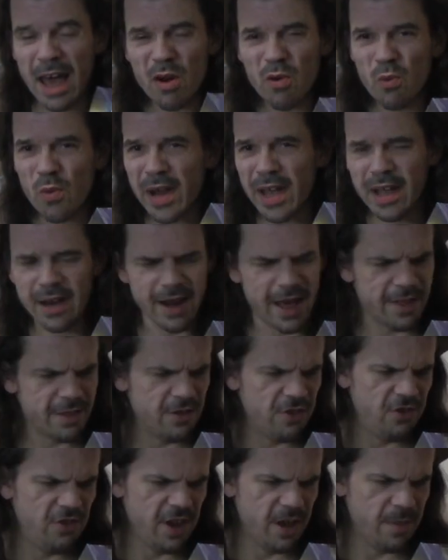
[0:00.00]
I don't recognize
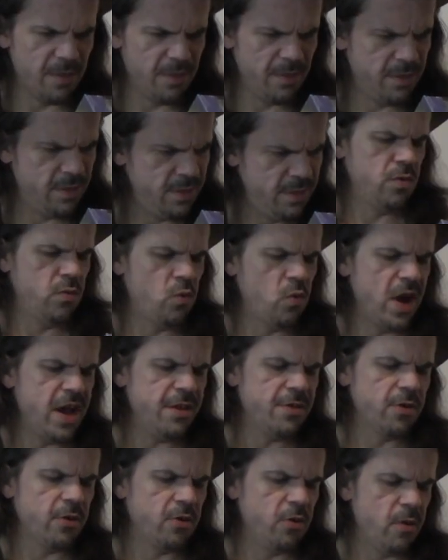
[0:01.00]
the ship.
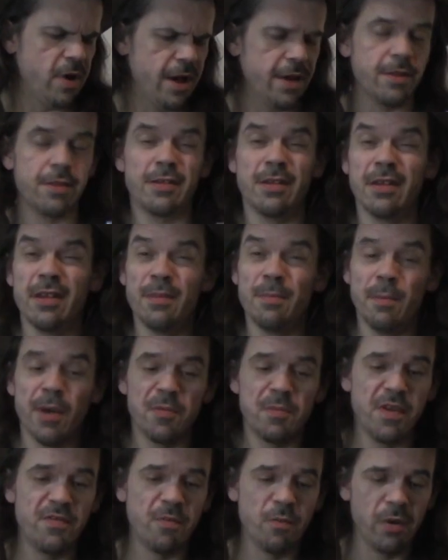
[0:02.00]
Razor Crest.
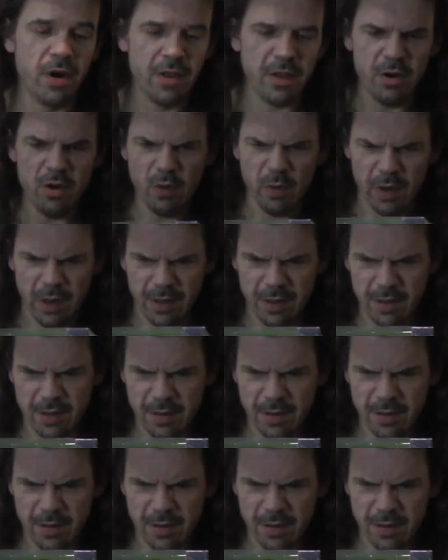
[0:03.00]
Must be from one of the new ones.